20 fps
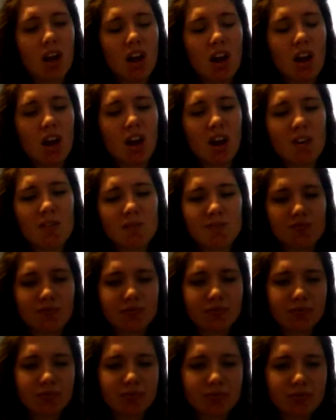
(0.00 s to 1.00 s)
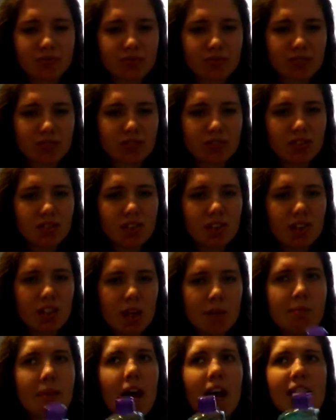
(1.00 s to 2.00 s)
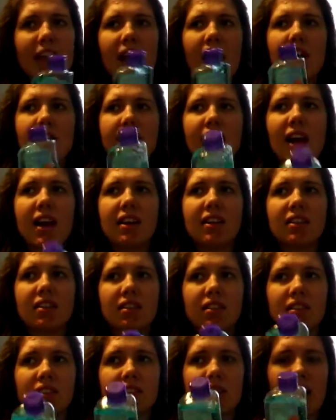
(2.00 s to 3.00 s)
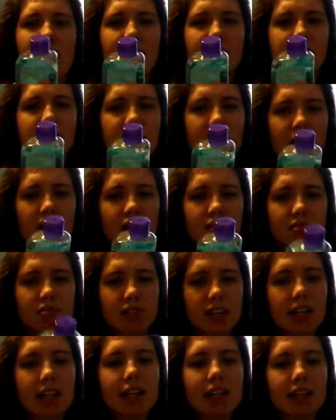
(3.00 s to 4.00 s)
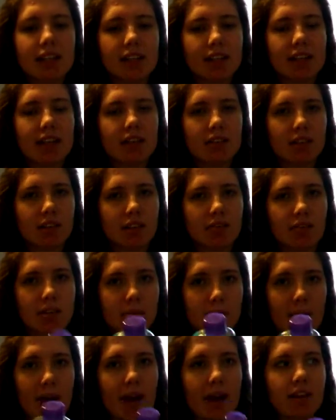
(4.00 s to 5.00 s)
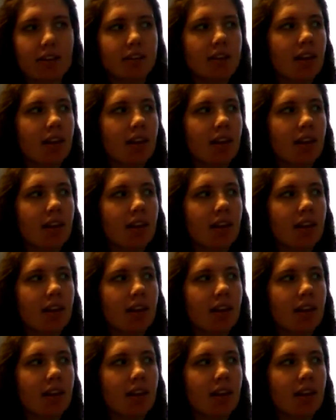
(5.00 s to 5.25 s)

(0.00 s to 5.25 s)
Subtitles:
But yeah, I've had their stuff, Clean Clear stuff, in the past,